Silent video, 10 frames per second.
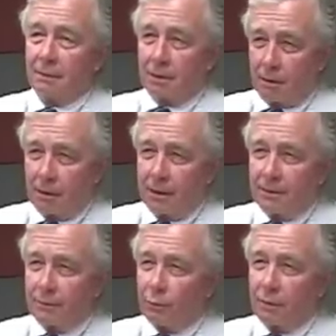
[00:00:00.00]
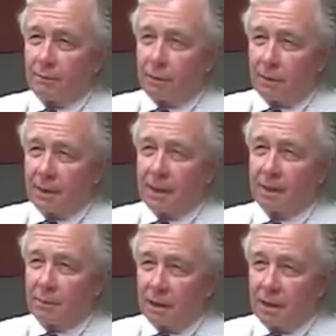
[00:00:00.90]
courage is more important
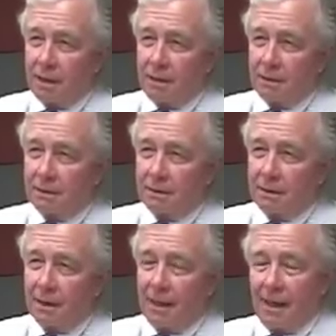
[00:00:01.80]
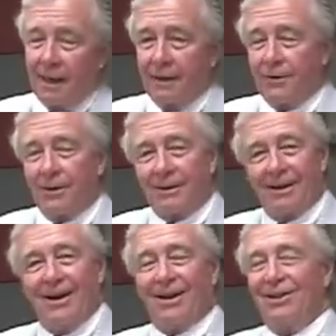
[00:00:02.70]
than brains. And I thought,
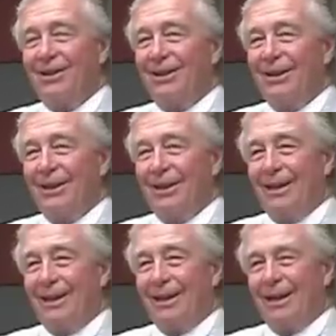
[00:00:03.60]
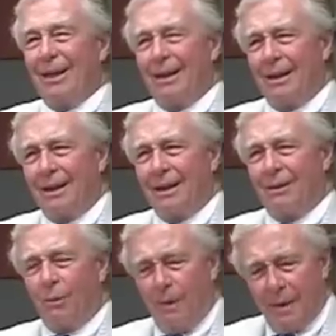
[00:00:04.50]
gosh, and then
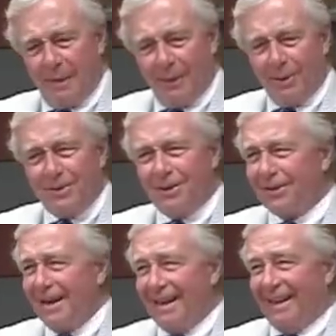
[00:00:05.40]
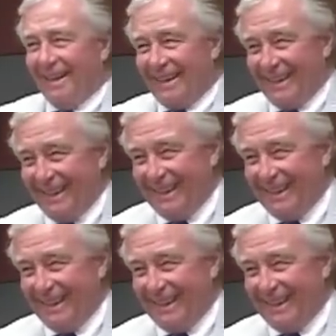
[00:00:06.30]
wait a minute, what is he saying there?